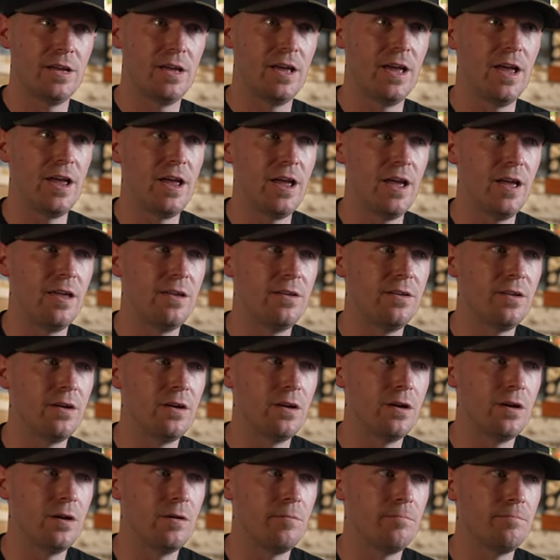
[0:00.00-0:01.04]
And,
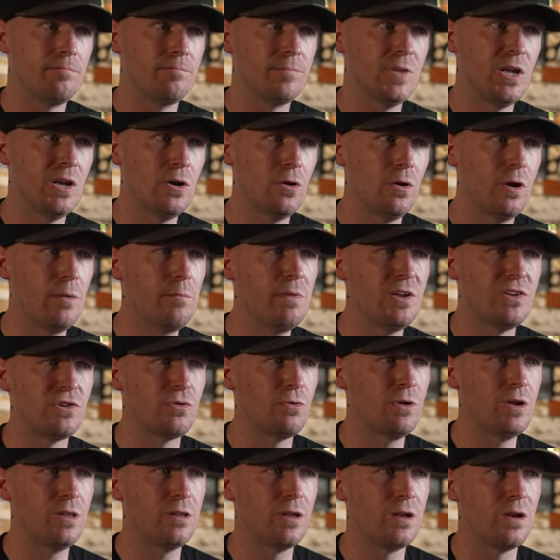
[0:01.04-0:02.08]
you know, in
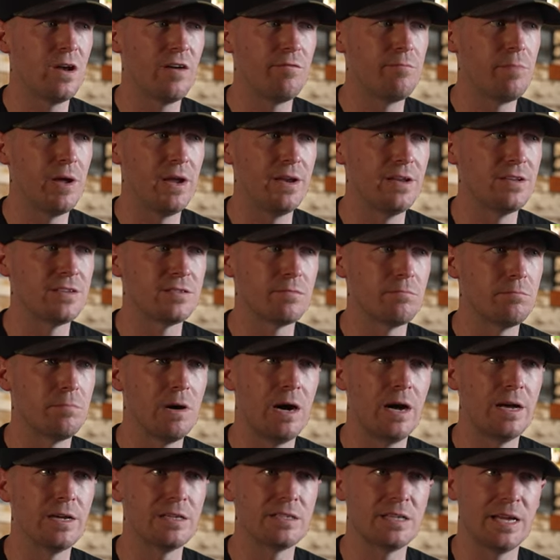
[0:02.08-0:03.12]
between then I painted some
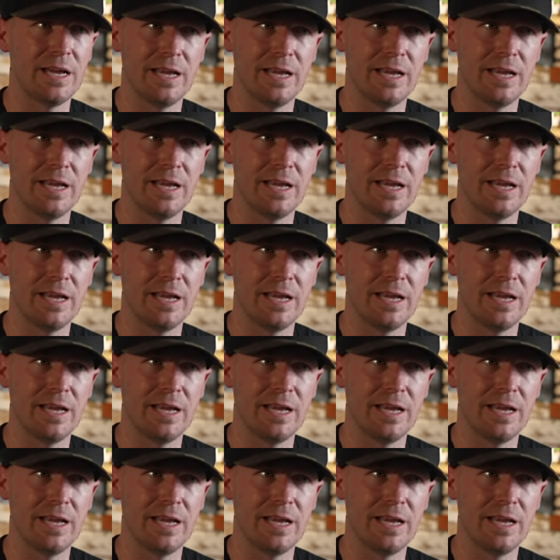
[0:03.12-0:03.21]
bikes.